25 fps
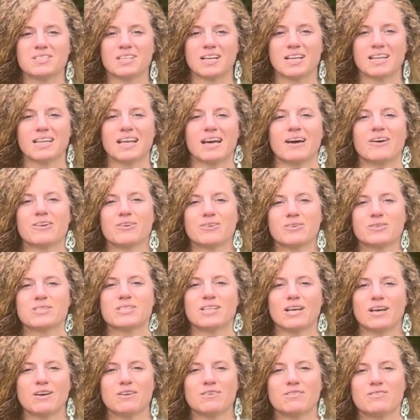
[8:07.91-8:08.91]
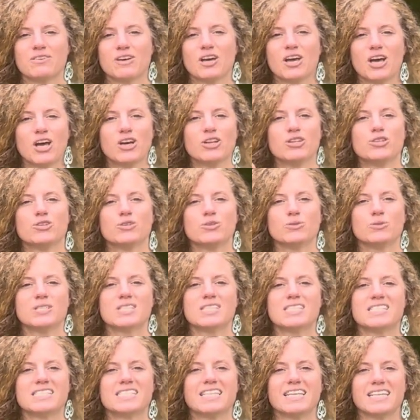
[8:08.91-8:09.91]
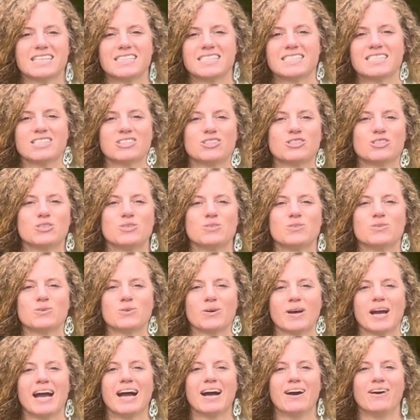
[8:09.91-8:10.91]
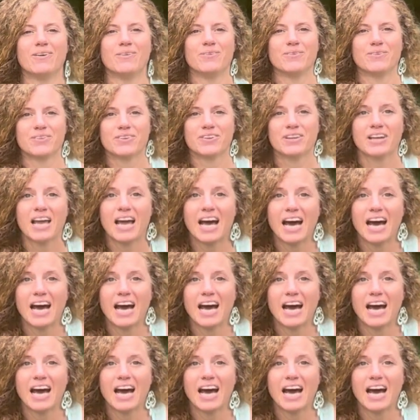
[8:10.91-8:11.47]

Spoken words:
allow yourself to sit, to ground.